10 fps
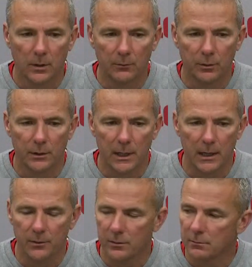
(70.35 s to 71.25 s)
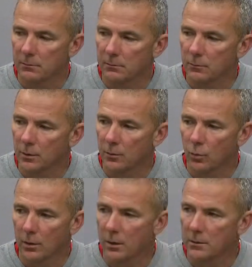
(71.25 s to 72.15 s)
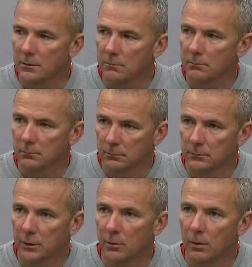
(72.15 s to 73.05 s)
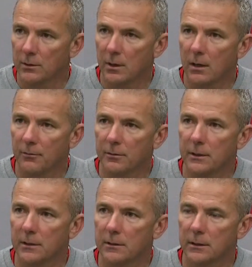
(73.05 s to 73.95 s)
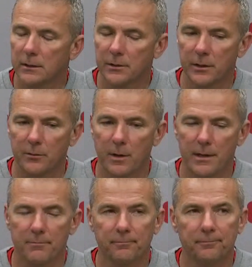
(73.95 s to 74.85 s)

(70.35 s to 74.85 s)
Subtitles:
we have good guys, and we're going to work our, you know, what's off and get this thing right.